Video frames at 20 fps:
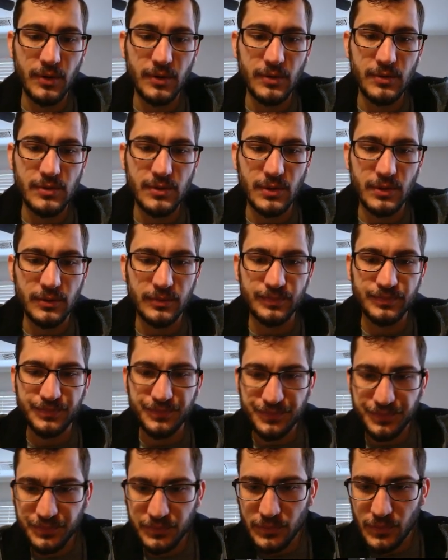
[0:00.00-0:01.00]
So
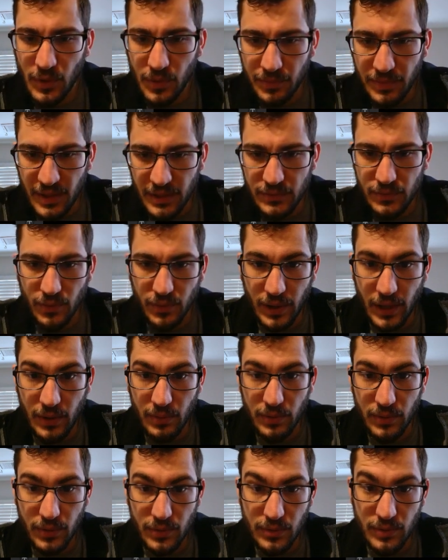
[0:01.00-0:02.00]
hope that's okay
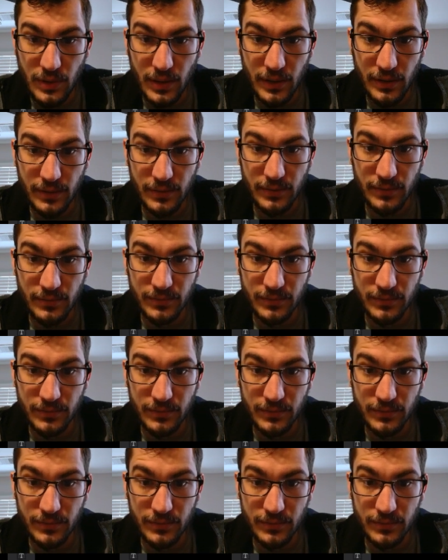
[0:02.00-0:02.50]
with you guys.